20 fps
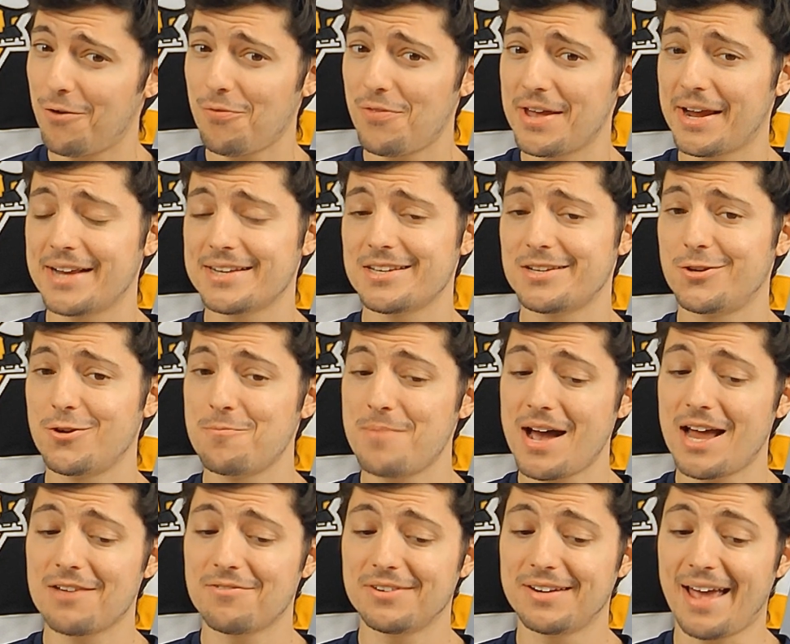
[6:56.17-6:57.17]
don't think it's too
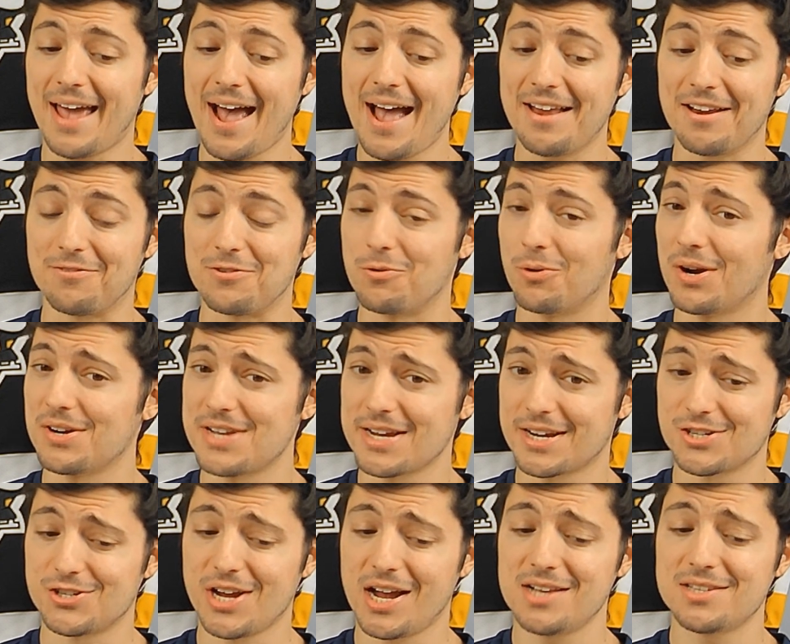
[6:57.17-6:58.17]
bad of an ad if you want to
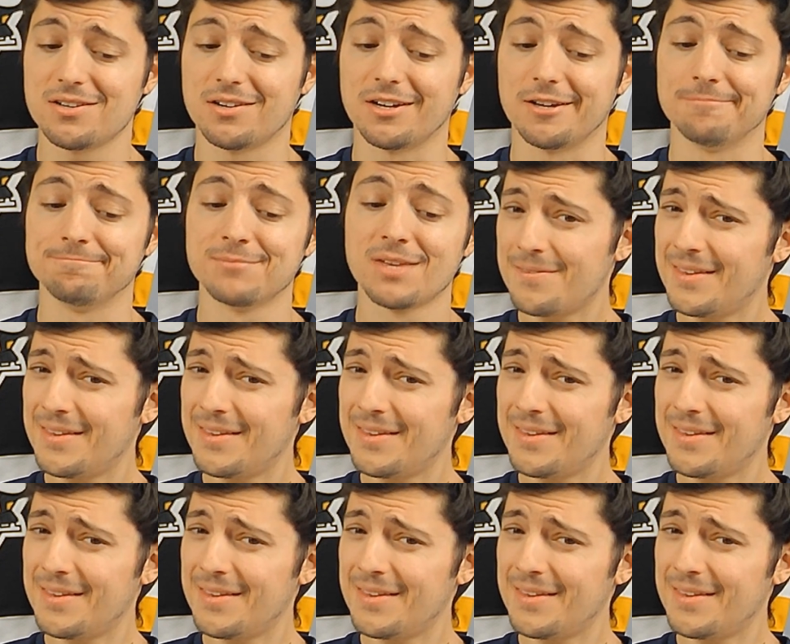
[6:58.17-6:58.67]
take a chance on him.